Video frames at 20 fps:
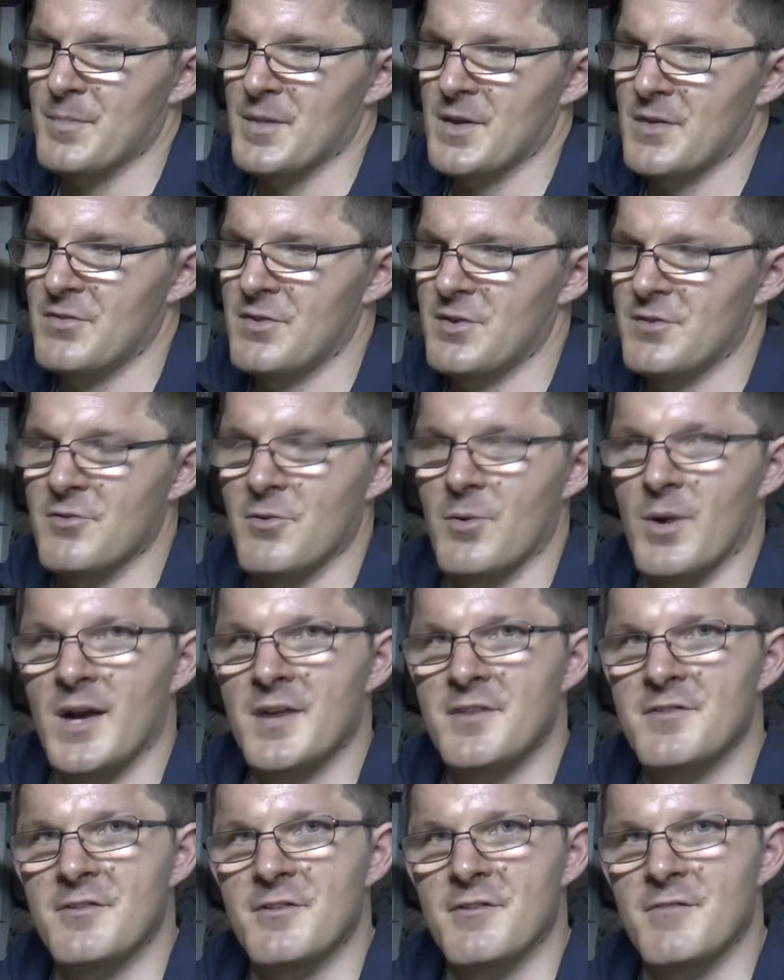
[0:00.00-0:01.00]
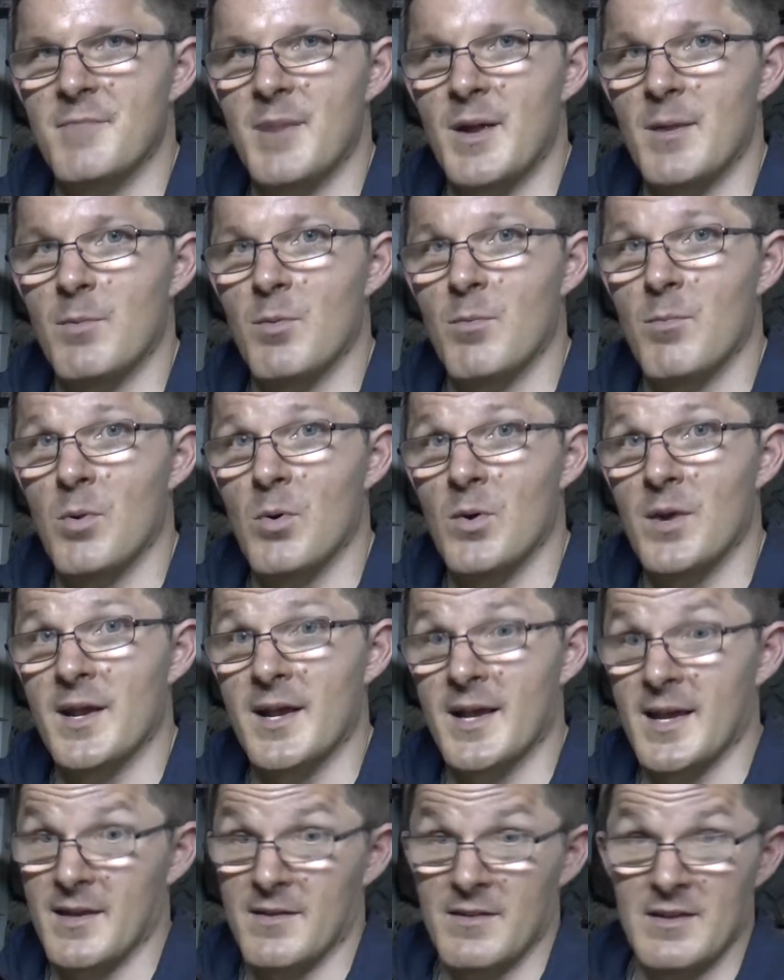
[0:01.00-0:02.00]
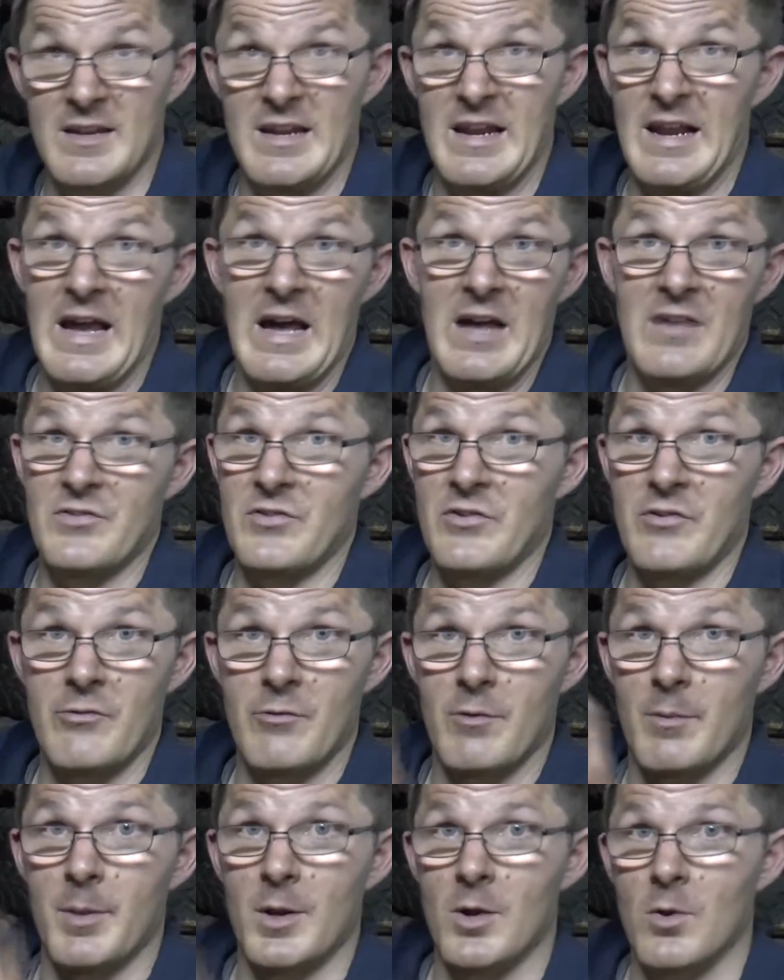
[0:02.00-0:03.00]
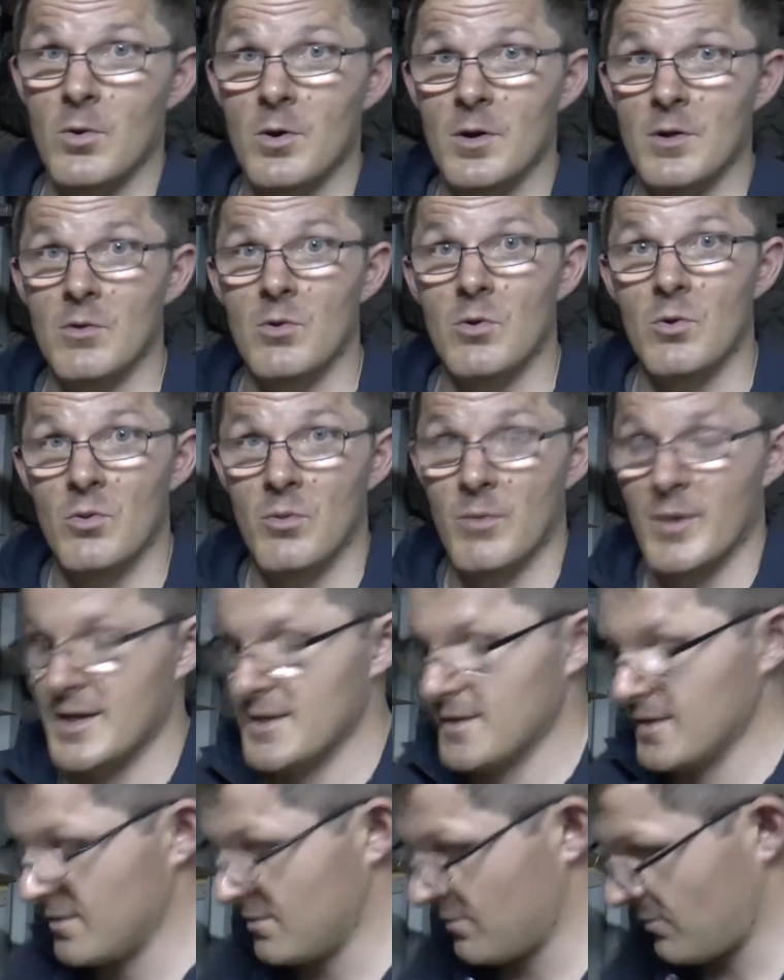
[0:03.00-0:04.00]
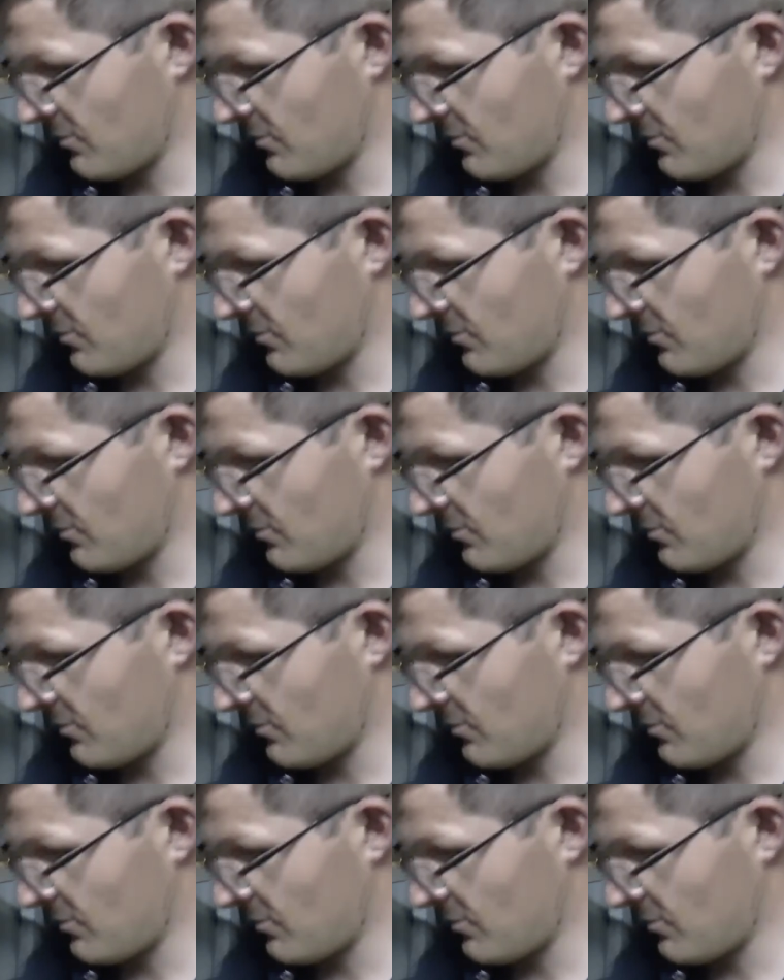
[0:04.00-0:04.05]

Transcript: situation of people pointing out that your car's just dripping oil all the way down the